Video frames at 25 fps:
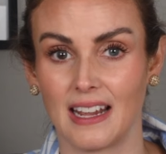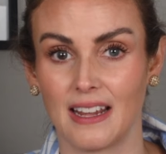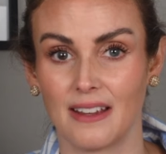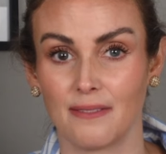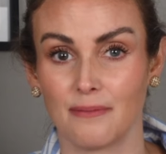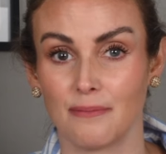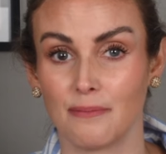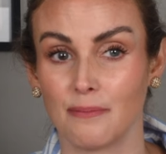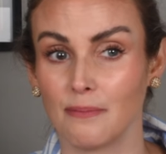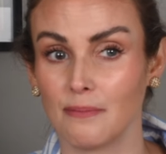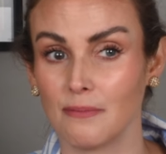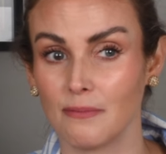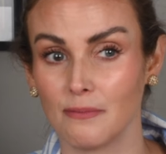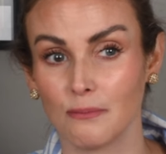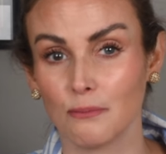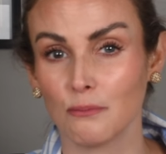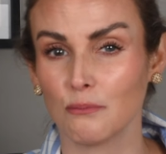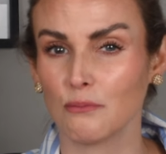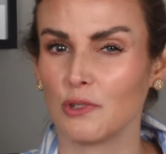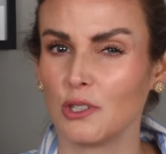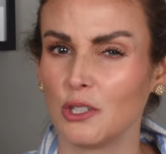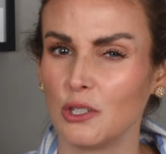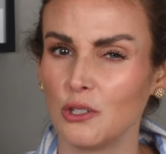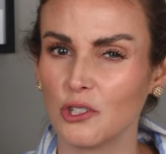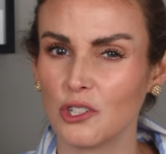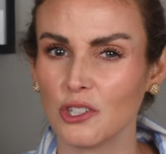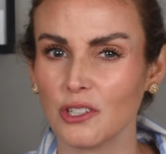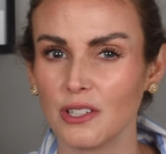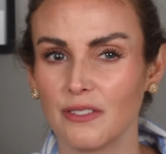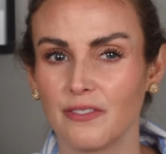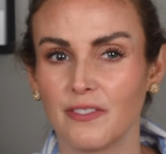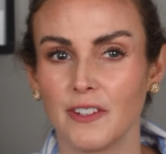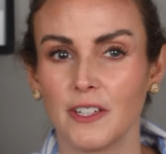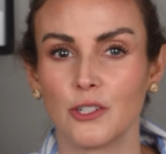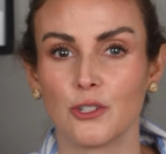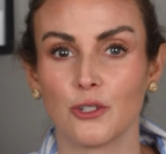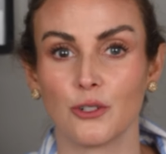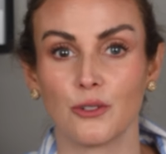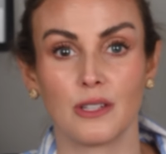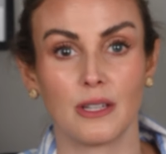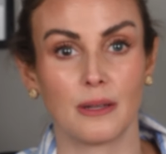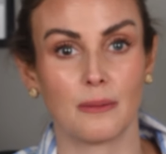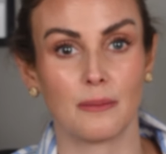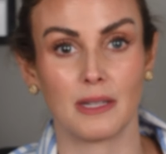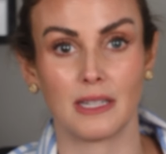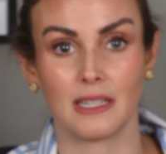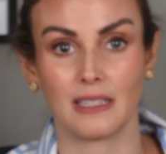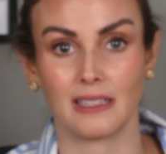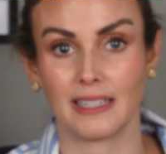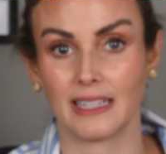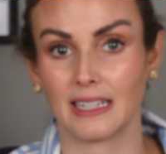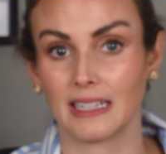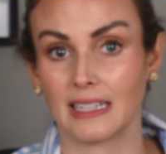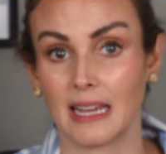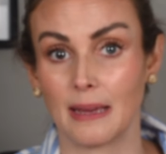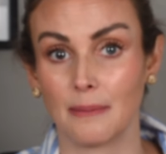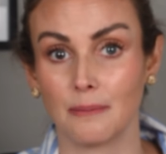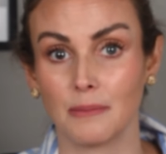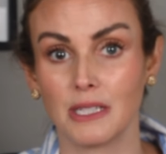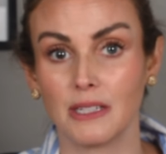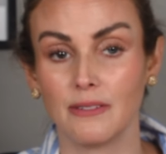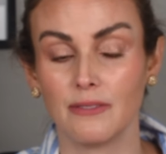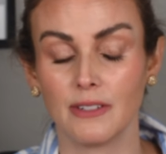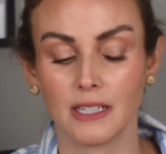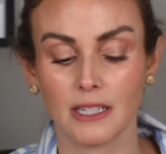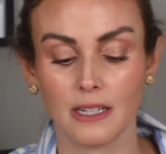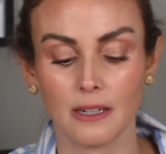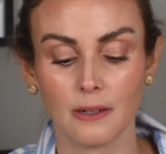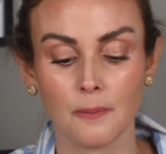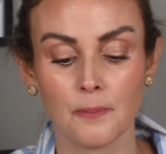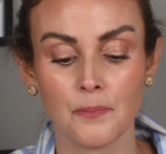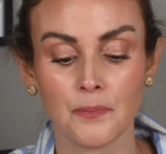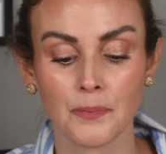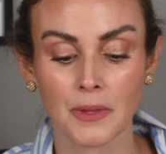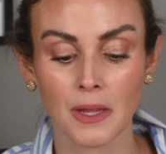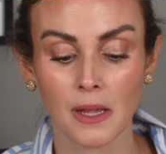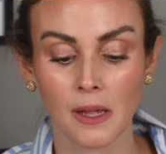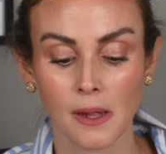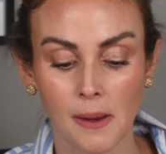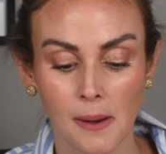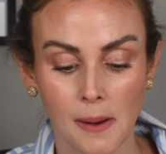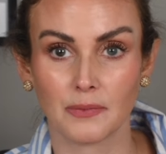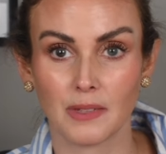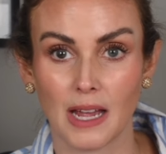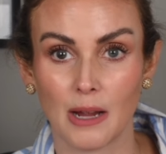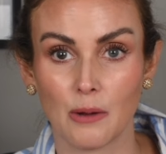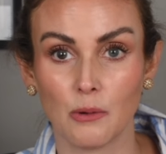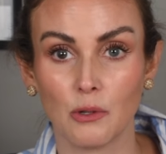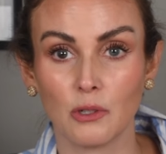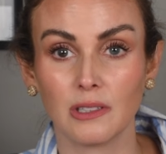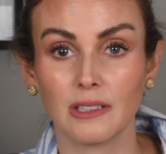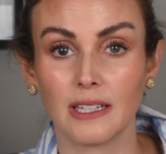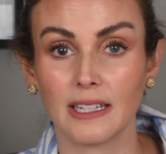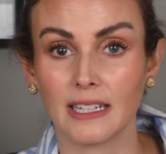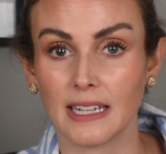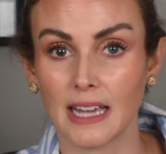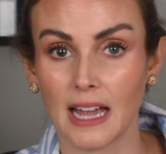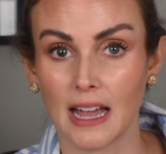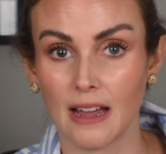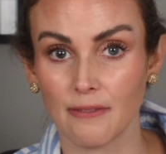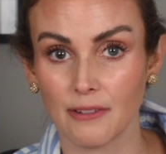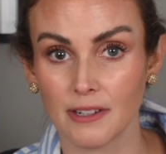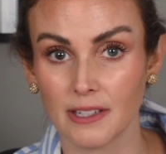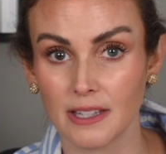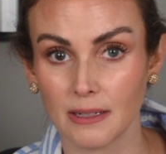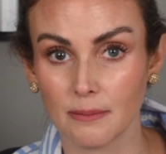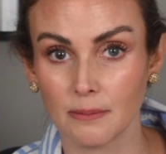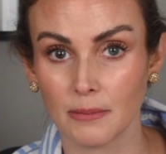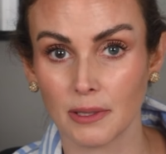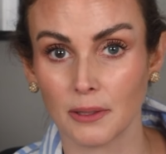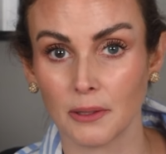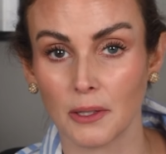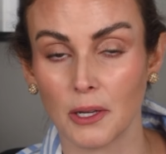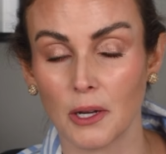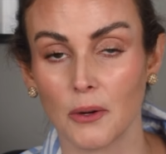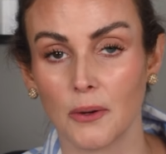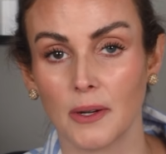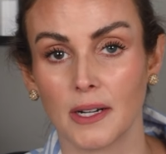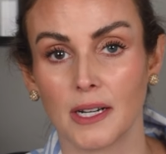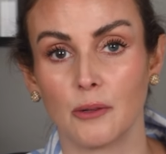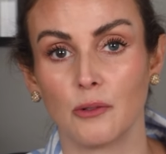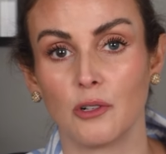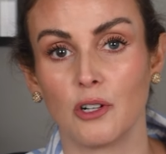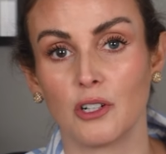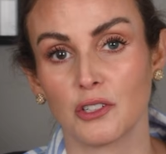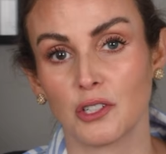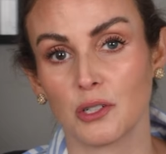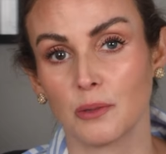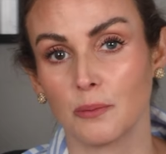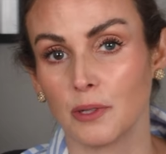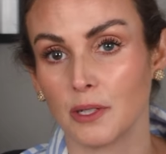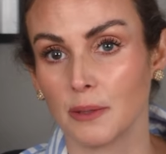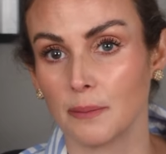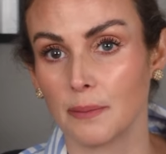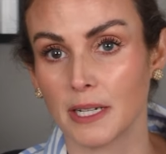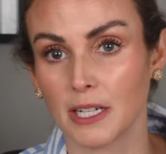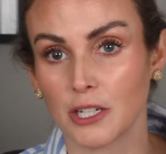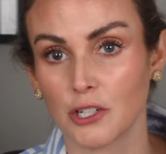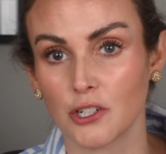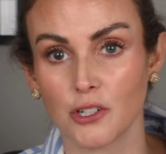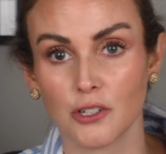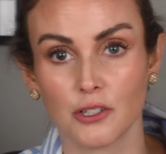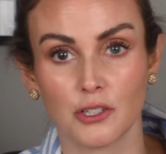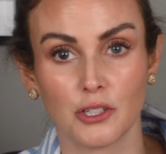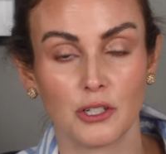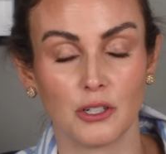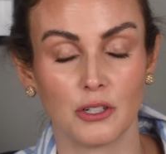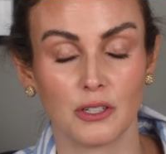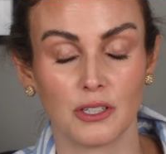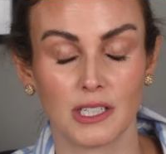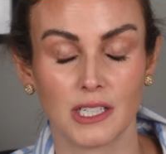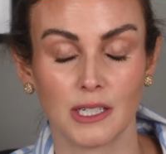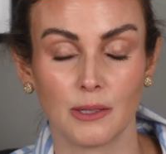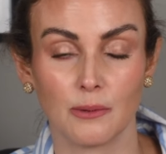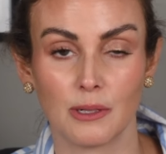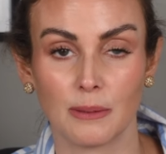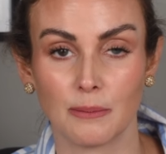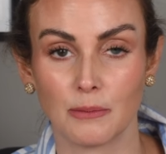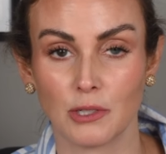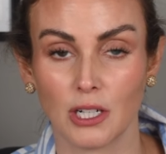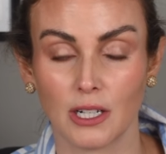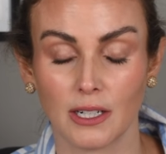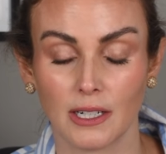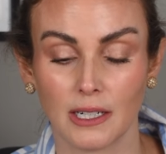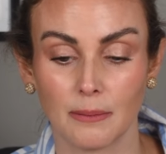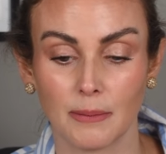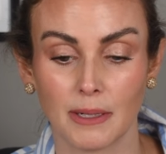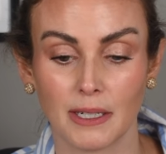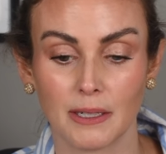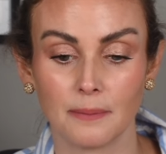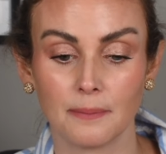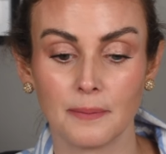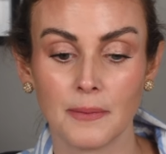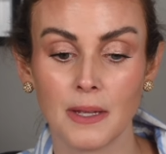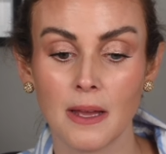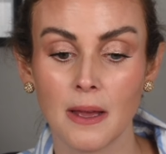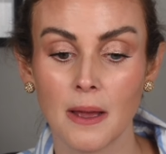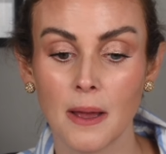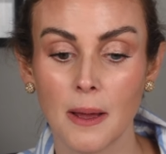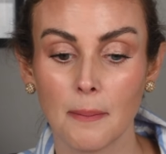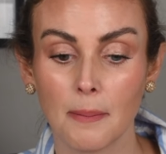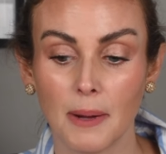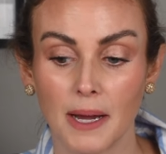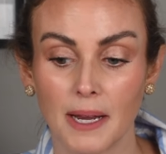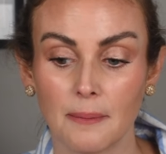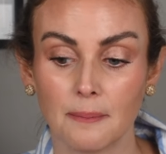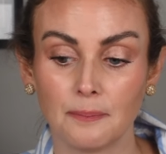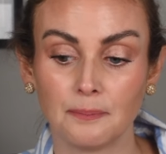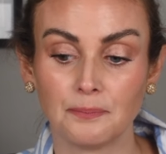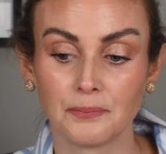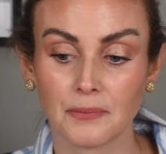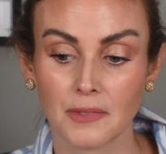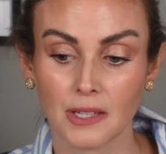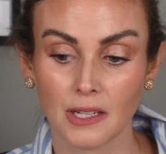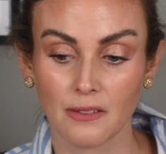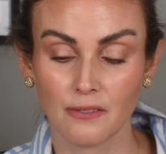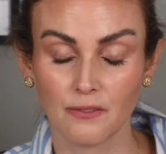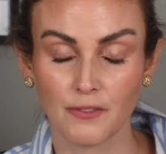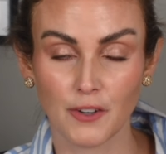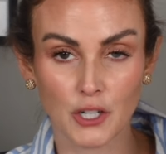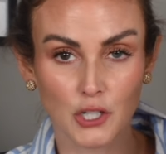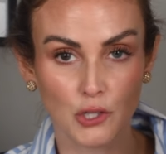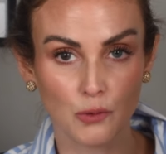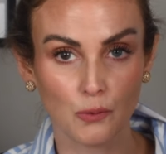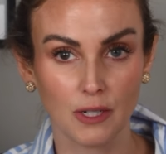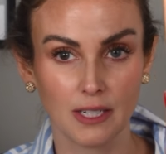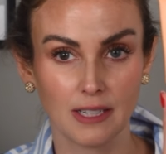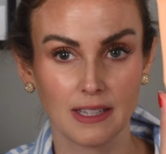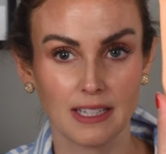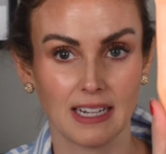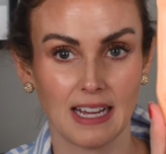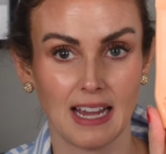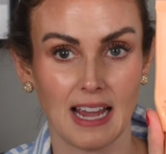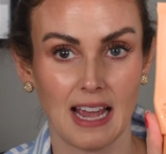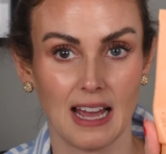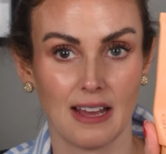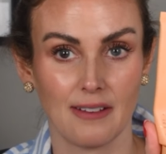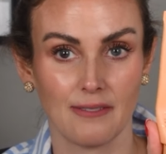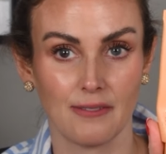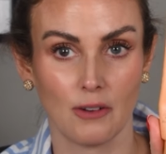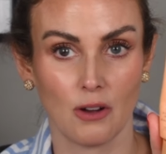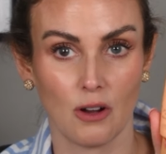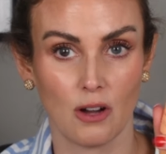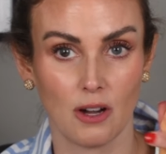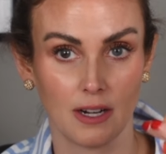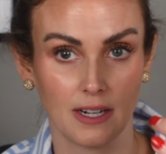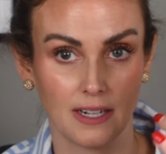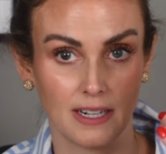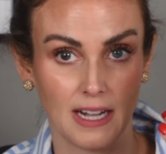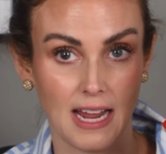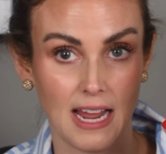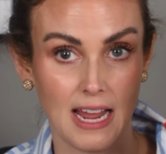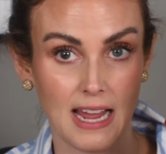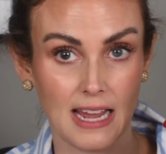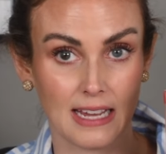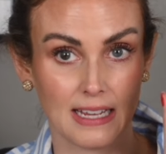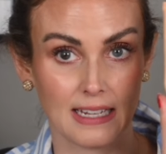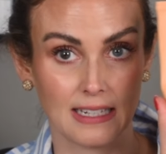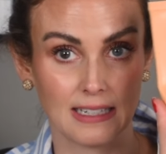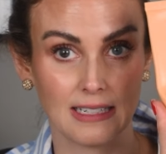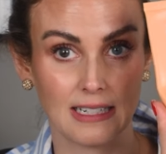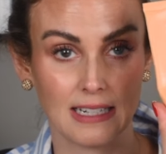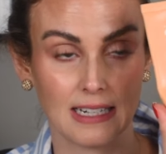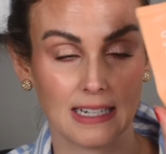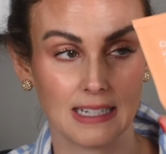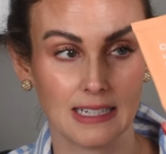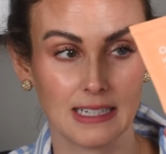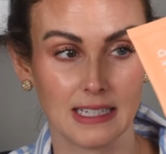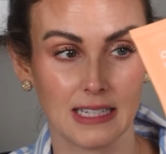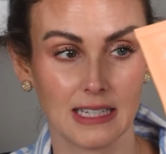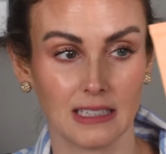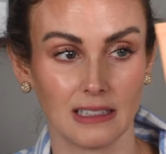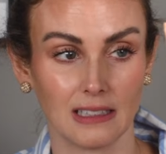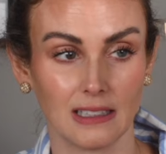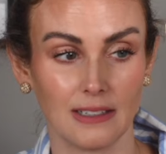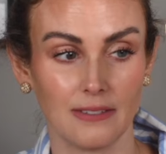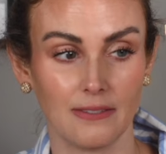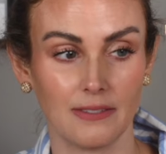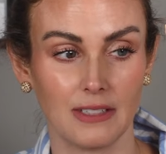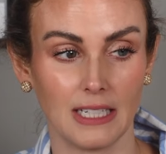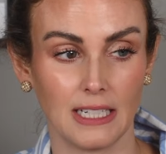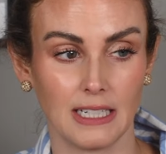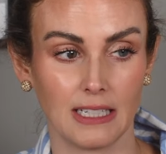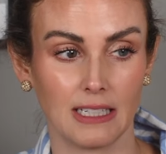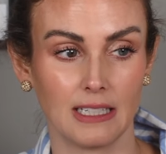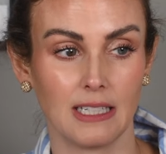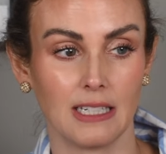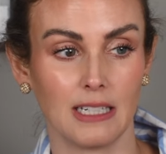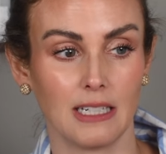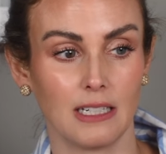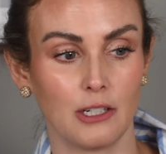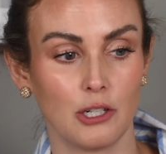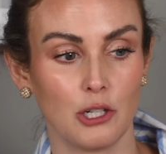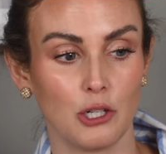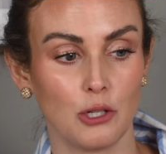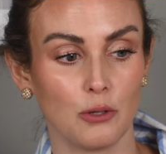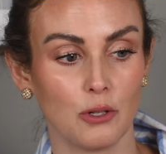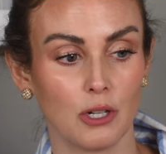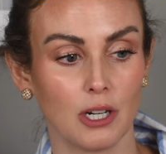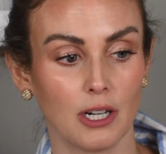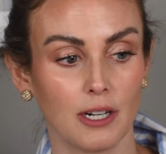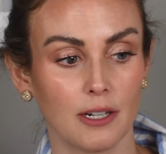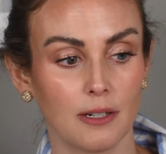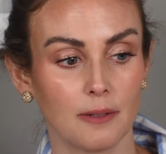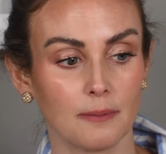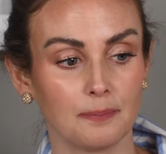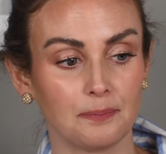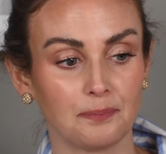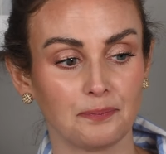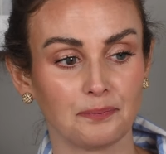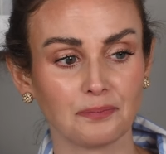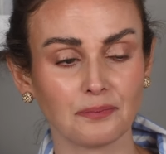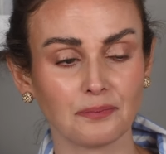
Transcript: I have usually featured them in like an empty video. I will link everything below and I will also put a picture so you can see what I'm talking about. But First one that I have on hand is the Live Tinted Hue Guard.